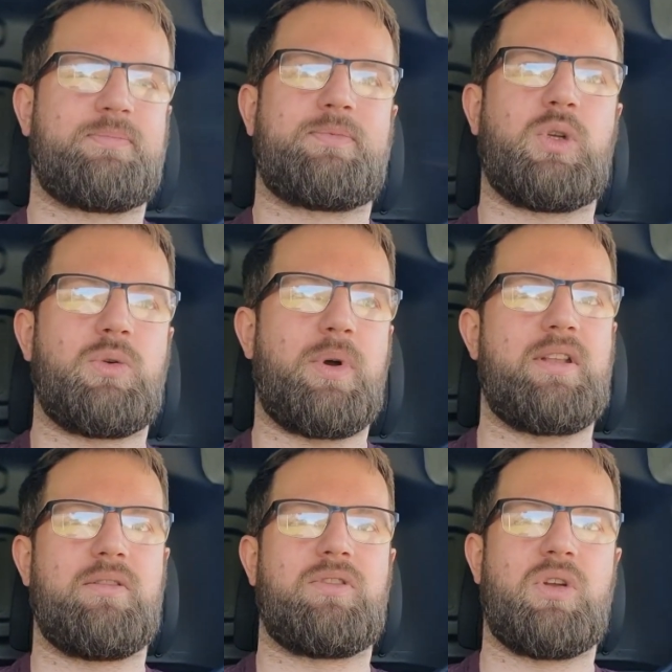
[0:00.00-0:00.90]
But don't know
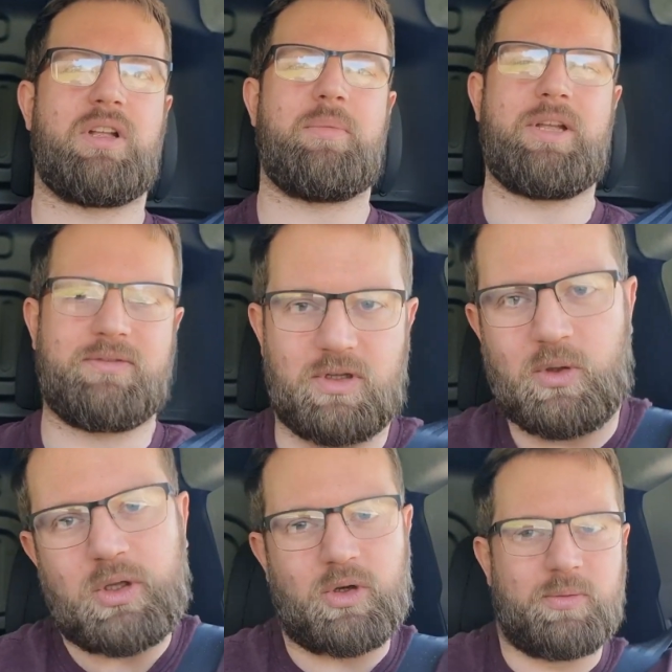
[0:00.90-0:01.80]
when. I might have to
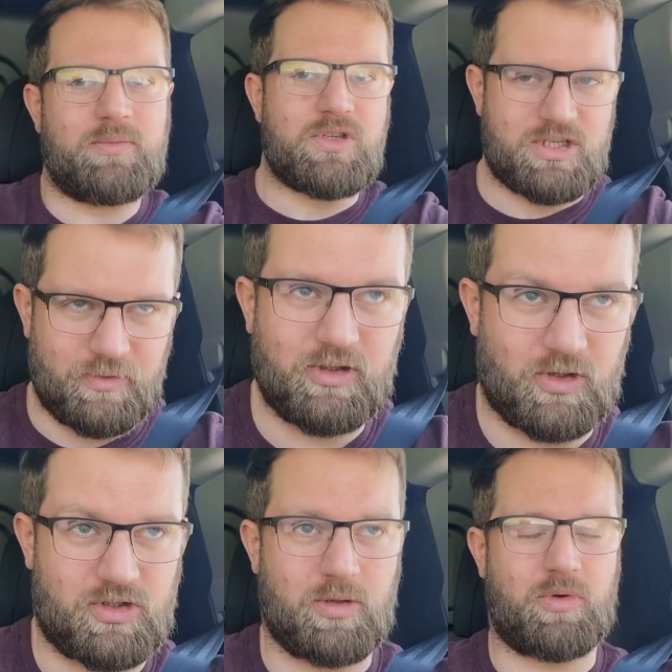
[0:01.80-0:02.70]
look it up, see when
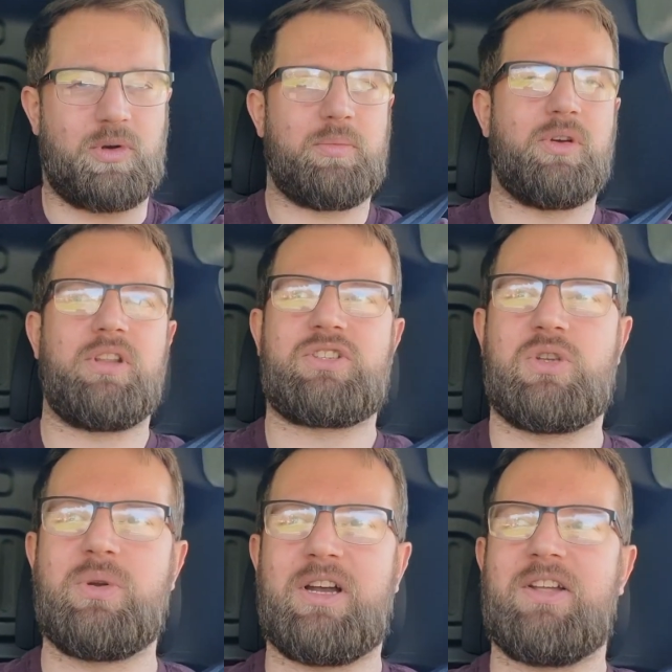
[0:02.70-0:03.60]
dogs stop growing. But this
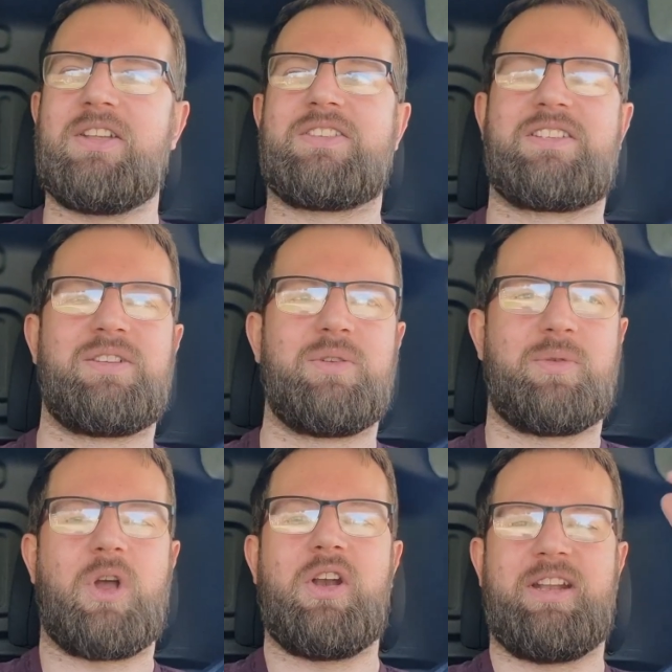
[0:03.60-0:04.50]
new harness,
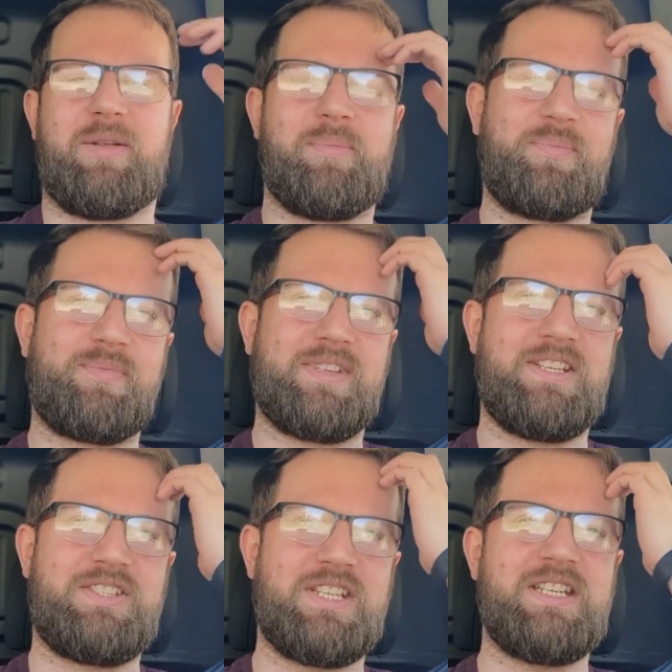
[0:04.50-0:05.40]
got it in.
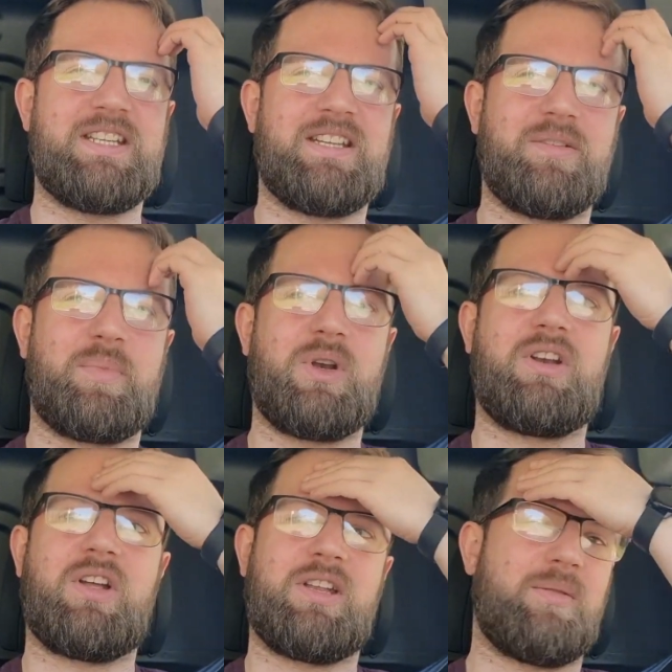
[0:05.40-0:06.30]
You seen it? Put
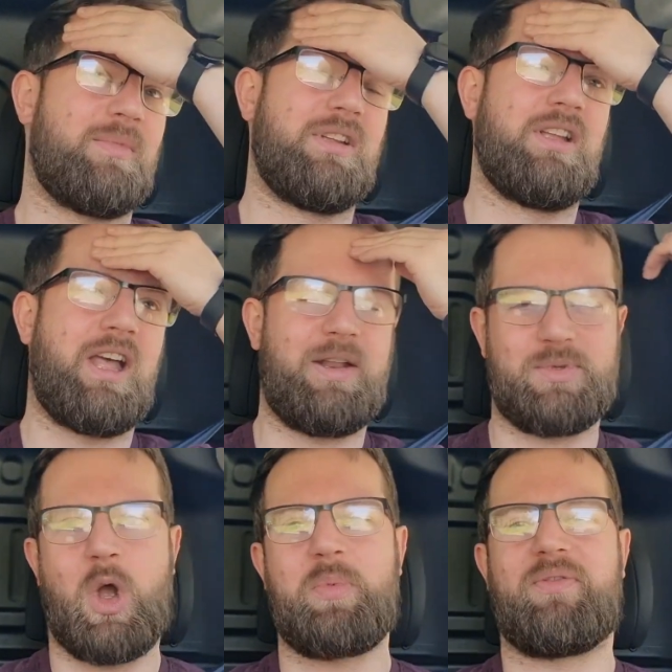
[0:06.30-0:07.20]
it on him. He
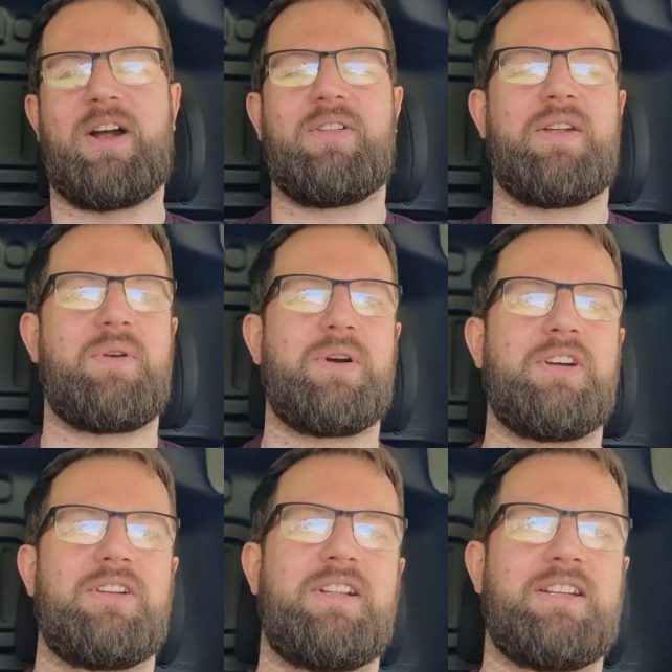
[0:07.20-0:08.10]
was hopping around
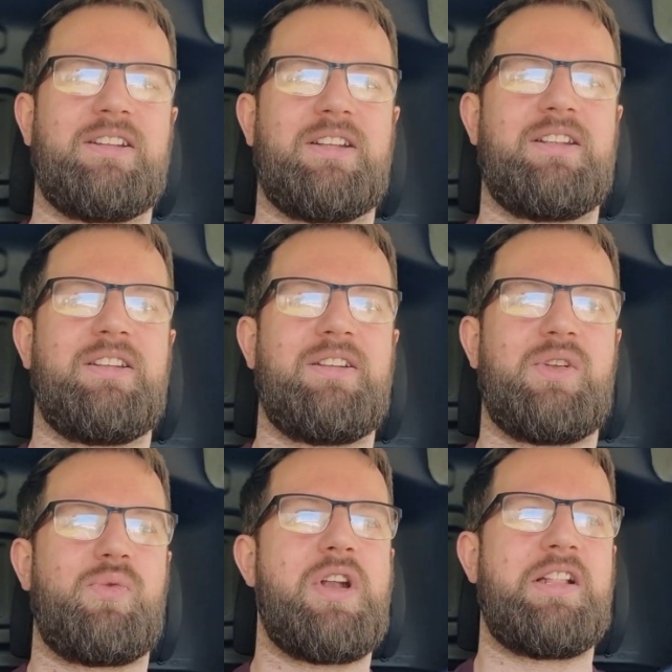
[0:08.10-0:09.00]
everywhere, like
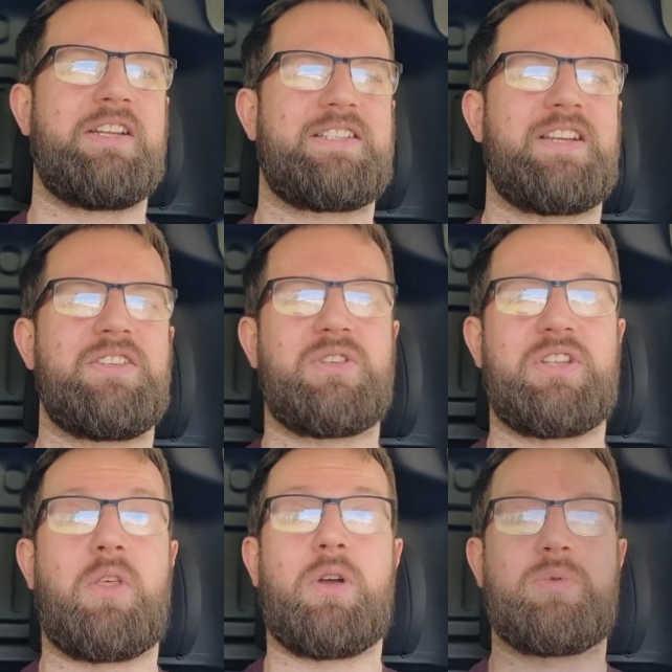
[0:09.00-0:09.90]
really excited because
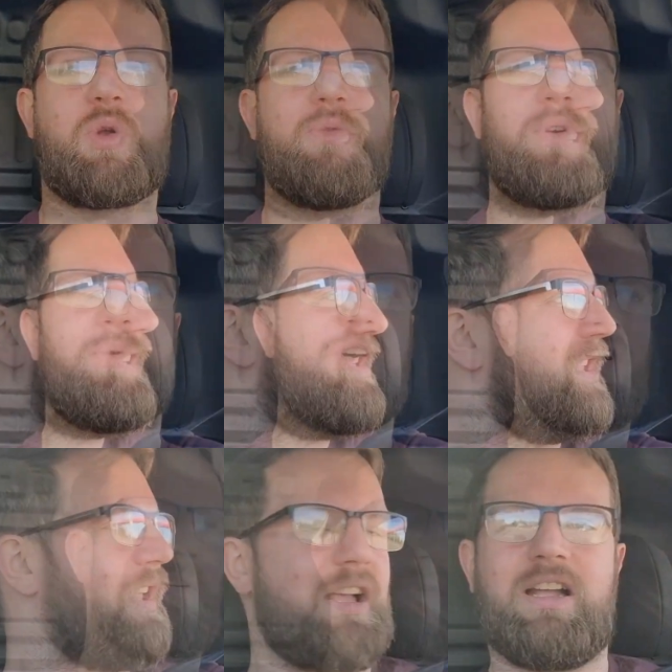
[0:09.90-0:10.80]
he thought he was going for a walk.